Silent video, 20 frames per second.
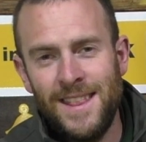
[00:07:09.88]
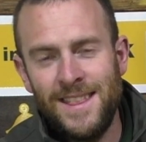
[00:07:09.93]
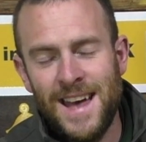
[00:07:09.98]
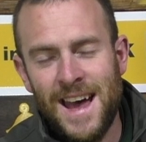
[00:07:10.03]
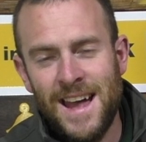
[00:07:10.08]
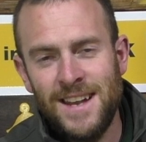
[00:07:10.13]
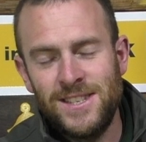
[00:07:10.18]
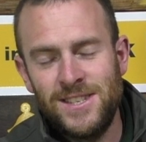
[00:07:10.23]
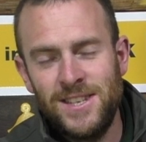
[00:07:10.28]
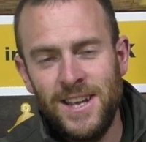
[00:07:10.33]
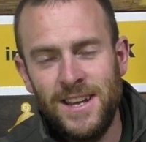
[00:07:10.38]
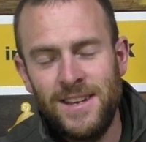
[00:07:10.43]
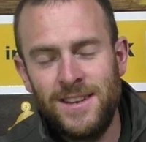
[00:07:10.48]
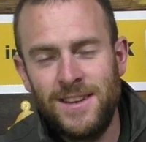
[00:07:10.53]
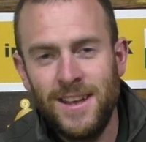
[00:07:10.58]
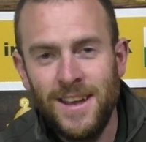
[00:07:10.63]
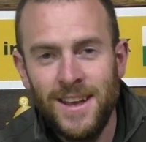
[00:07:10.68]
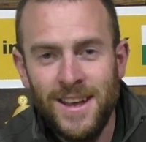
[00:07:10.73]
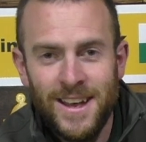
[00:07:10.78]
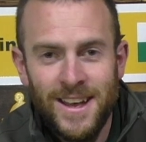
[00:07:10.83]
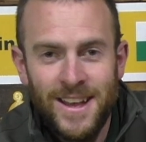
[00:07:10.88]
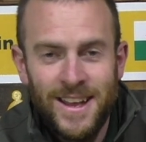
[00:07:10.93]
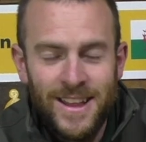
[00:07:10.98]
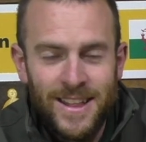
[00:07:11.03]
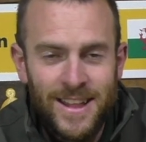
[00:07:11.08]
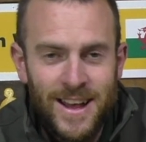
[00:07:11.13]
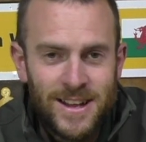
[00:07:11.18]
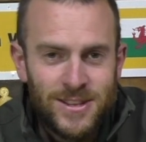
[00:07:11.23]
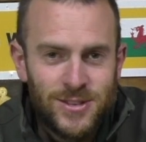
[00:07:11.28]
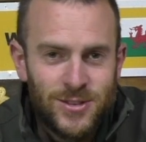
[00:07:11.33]
that's it.
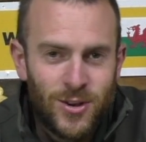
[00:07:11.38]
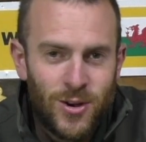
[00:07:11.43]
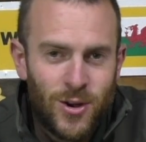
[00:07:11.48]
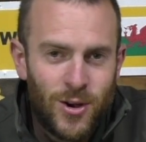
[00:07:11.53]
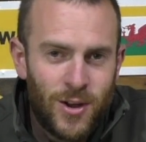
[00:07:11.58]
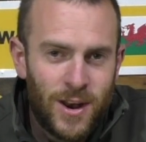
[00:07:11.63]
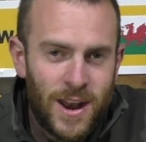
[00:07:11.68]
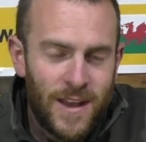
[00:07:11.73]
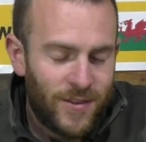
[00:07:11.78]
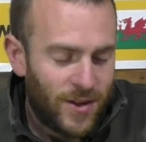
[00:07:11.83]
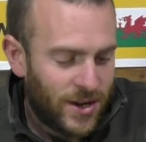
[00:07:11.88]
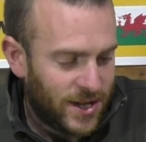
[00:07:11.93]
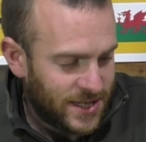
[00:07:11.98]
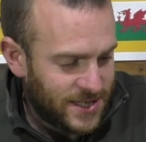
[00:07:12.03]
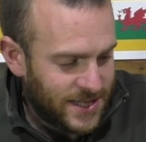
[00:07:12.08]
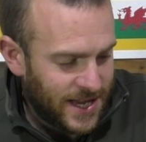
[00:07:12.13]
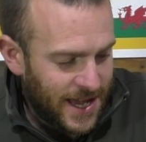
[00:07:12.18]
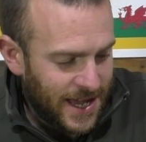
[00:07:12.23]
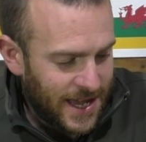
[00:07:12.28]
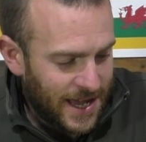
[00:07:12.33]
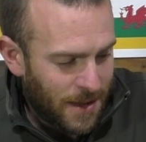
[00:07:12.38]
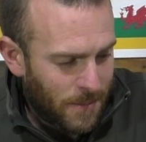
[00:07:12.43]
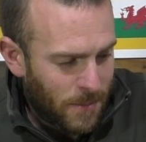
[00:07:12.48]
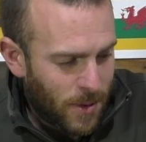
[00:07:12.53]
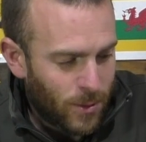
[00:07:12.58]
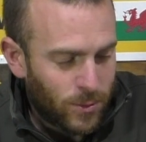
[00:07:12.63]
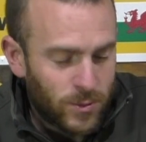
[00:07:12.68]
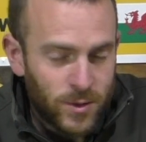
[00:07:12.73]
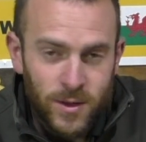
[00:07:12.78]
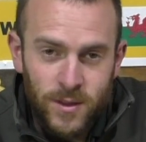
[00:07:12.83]
That's all I've got to say
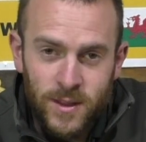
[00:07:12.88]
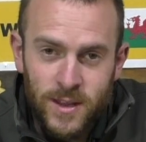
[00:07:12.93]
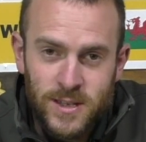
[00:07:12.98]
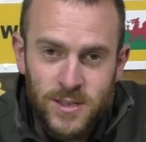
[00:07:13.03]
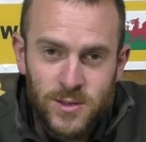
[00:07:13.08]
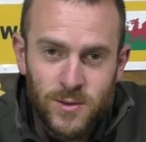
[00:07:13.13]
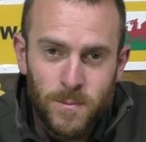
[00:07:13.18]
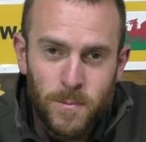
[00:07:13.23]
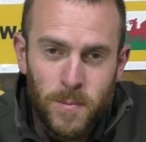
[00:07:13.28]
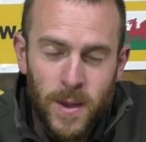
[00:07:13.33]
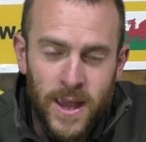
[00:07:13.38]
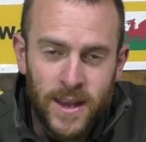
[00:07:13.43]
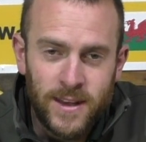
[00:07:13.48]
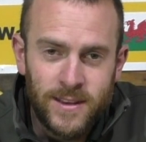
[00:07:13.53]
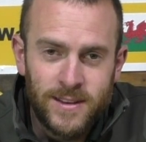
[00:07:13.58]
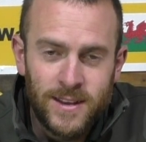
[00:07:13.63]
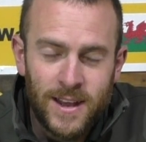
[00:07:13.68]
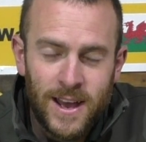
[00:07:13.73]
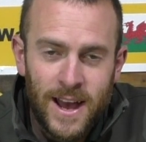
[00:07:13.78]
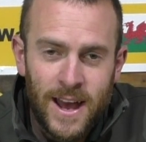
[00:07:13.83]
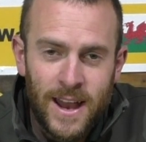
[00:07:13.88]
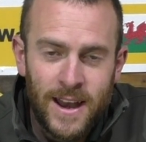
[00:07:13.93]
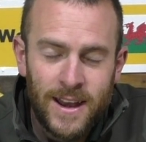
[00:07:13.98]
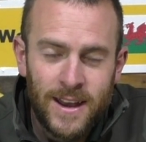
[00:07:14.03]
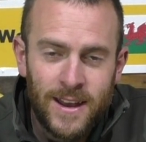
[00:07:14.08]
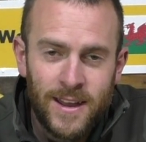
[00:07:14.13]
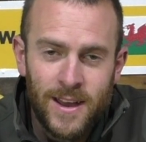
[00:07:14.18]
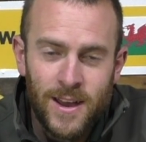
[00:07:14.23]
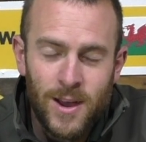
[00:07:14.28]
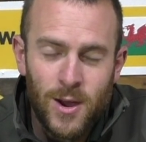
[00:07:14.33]
about this paint,
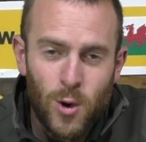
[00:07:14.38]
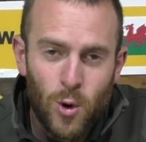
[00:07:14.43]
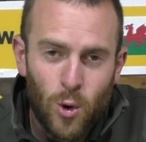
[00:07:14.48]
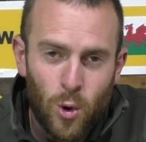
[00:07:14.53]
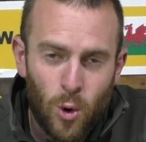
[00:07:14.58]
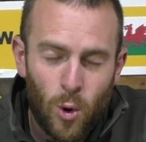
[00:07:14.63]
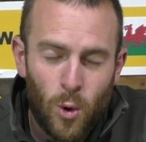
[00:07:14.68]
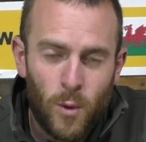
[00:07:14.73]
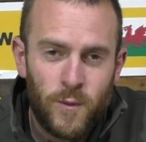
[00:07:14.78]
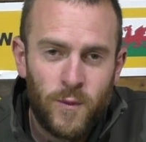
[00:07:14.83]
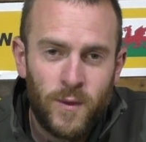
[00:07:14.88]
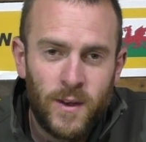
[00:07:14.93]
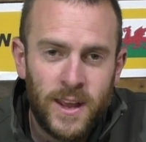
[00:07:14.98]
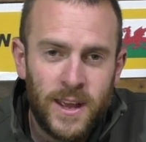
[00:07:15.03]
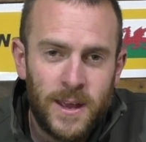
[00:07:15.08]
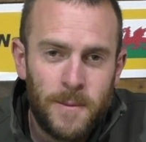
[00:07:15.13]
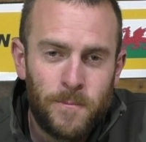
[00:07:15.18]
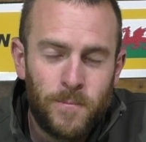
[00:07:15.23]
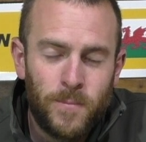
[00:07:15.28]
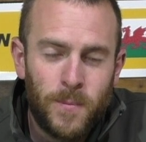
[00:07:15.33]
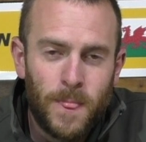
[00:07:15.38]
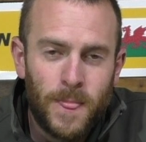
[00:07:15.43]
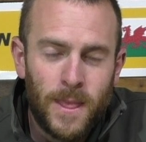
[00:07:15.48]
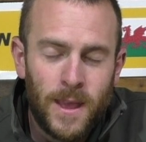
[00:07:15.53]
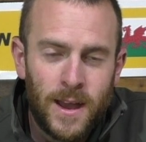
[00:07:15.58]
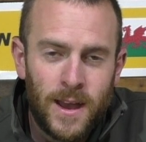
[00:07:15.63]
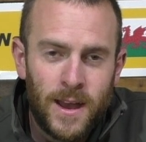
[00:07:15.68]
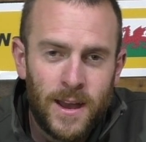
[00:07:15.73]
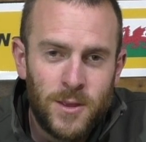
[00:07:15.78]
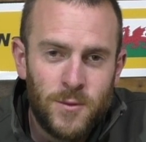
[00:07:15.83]
and hopefully
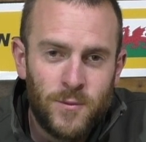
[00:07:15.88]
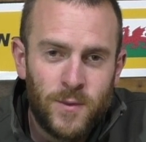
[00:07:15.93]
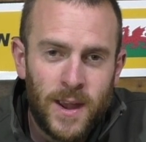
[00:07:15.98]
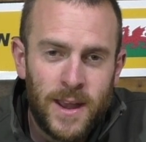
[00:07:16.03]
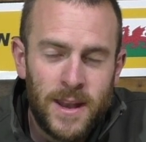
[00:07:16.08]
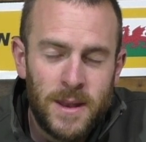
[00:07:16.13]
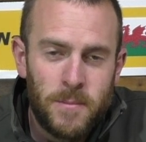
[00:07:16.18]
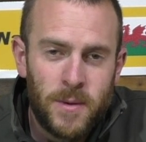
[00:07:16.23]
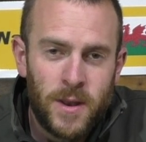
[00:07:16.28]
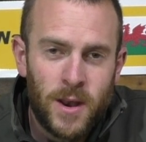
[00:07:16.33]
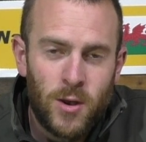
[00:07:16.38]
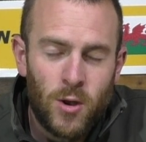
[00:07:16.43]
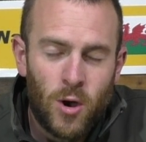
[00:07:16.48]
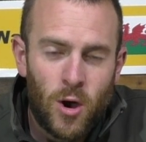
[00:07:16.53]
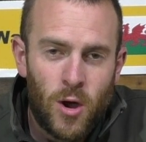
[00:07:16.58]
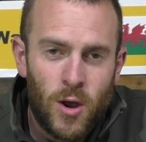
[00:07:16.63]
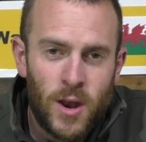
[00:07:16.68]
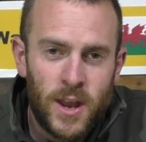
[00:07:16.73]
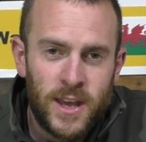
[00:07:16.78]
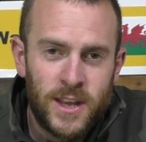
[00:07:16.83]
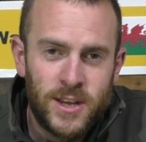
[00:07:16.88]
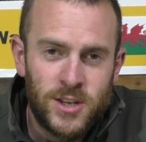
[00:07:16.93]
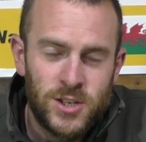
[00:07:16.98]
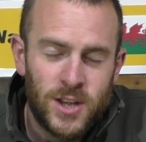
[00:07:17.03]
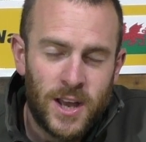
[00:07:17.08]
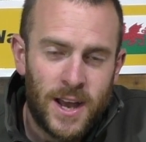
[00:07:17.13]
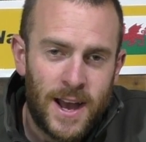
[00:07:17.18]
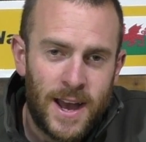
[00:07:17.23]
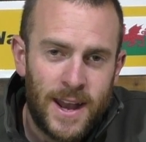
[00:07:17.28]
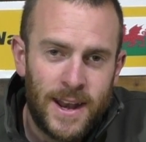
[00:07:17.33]
you've gained a bit of
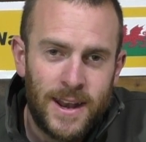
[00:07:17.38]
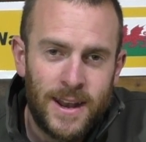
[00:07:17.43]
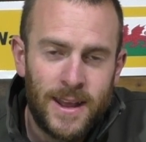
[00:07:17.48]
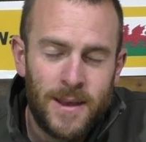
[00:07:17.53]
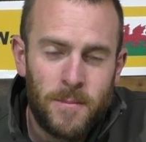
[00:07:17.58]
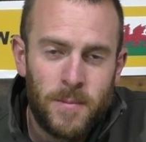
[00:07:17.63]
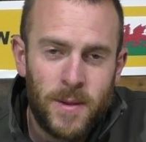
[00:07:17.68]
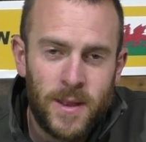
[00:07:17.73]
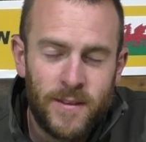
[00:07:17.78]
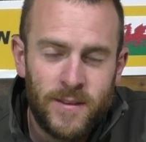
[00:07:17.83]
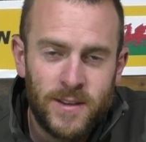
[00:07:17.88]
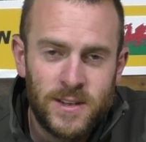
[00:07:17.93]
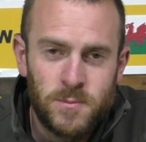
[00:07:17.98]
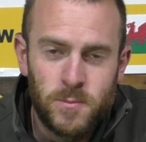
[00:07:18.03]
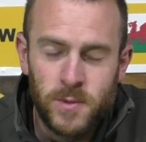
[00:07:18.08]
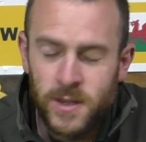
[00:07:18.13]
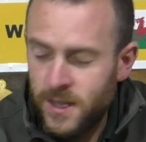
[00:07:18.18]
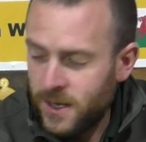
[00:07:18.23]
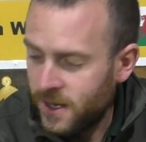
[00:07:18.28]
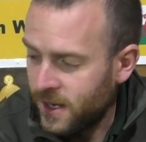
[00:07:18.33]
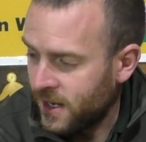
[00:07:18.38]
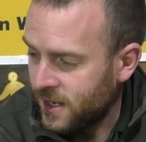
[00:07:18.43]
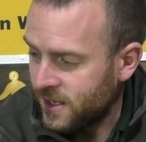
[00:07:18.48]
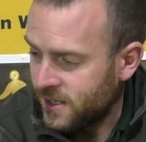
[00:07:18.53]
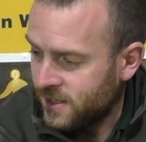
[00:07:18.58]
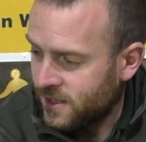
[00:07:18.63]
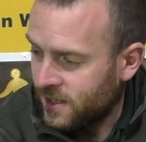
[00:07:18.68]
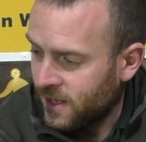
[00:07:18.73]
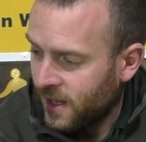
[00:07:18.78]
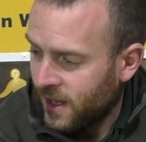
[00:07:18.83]
knowledge and a bit of
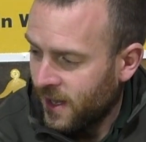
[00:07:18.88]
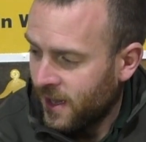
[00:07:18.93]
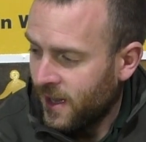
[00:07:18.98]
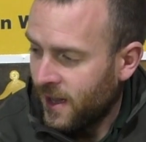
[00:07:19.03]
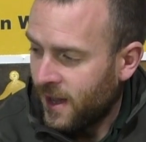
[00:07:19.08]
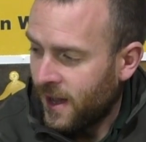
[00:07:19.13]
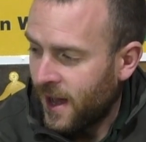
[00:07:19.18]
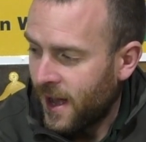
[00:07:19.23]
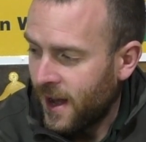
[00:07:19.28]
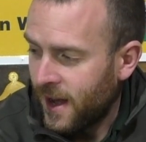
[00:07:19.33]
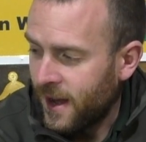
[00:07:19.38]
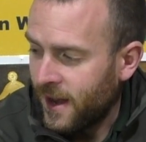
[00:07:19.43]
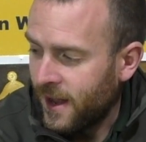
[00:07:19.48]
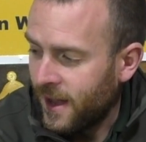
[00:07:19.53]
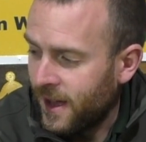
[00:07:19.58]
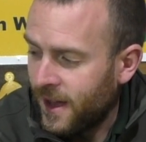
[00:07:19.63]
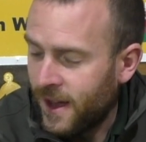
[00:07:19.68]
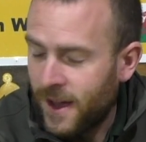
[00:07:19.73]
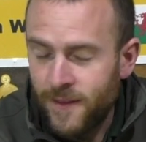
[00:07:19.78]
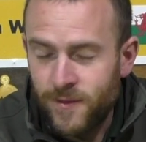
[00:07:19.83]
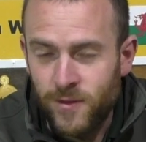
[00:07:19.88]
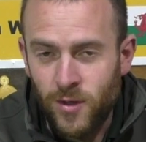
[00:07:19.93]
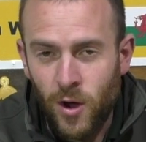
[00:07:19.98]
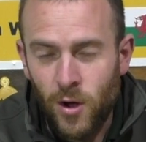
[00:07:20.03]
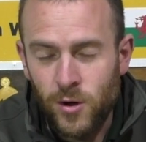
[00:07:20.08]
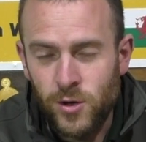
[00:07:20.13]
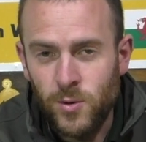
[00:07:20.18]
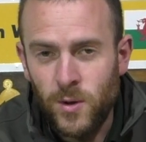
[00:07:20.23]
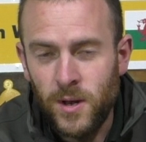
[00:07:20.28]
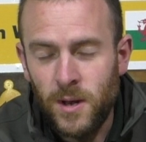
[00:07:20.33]
experience, and I've
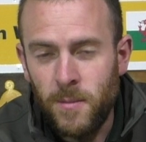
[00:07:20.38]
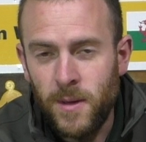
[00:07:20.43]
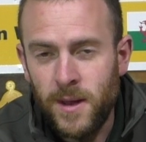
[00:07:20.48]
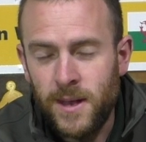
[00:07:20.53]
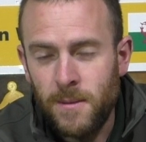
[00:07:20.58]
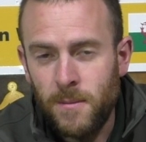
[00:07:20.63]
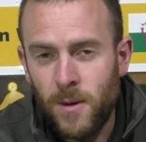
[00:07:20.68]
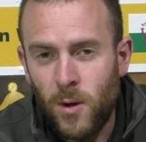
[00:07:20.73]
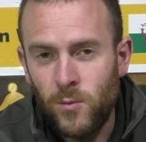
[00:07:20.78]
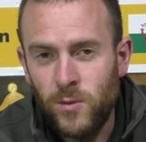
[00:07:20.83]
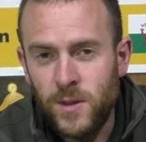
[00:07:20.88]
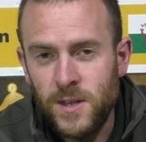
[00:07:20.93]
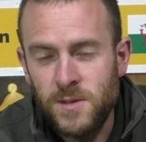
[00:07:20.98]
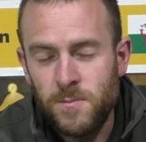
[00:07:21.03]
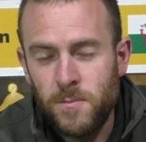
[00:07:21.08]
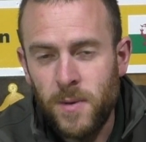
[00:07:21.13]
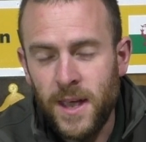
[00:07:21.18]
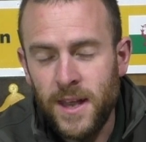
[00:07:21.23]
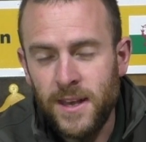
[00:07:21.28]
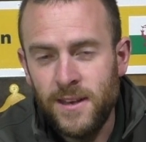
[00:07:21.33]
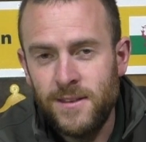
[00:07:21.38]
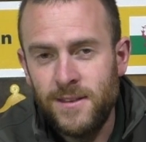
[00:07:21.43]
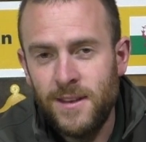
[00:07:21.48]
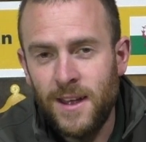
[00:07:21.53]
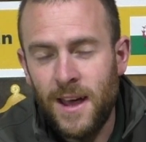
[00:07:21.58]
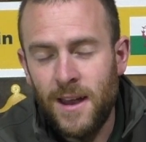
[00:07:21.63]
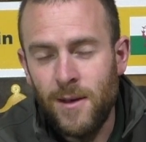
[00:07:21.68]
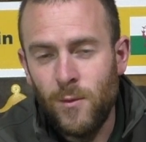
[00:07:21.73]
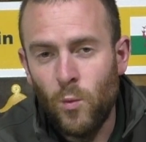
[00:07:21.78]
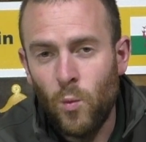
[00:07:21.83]
taught you a little bit about this paint
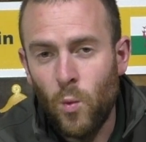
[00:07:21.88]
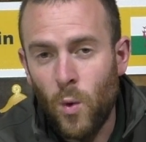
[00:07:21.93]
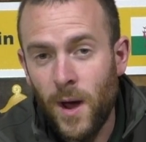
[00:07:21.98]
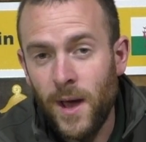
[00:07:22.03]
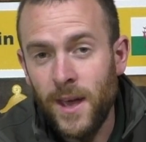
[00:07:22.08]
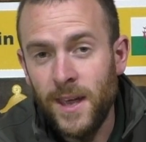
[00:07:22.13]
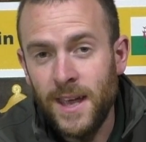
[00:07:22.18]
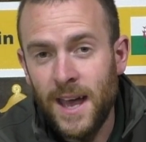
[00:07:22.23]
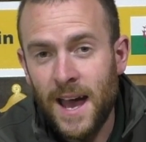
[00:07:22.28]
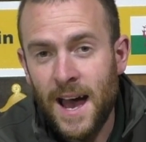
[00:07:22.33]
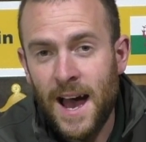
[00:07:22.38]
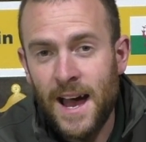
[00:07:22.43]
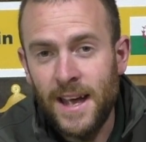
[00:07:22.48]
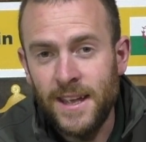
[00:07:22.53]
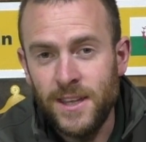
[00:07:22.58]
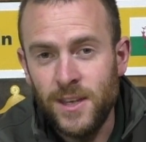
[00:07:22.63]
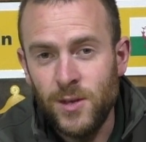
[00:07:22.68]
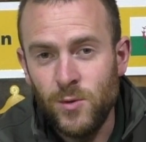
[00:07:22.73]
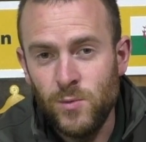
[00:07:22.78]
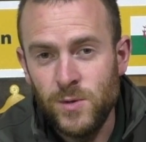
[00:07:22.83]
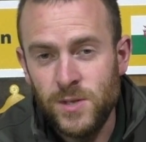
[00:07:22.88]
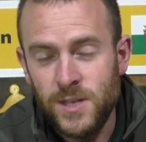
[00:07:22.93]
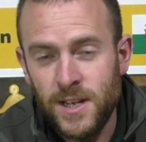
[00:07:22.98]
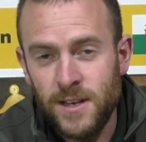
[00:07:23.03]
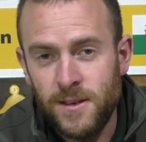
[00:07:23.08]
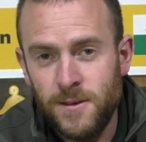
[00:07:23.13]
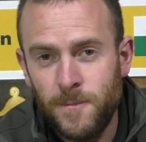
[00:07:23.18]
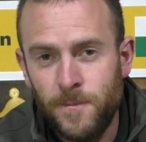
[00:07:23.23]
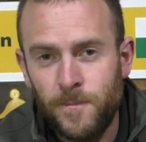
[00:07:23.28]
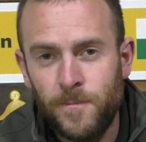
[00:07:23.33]
and why I use
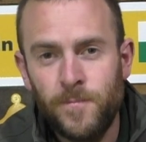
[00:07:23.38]
it.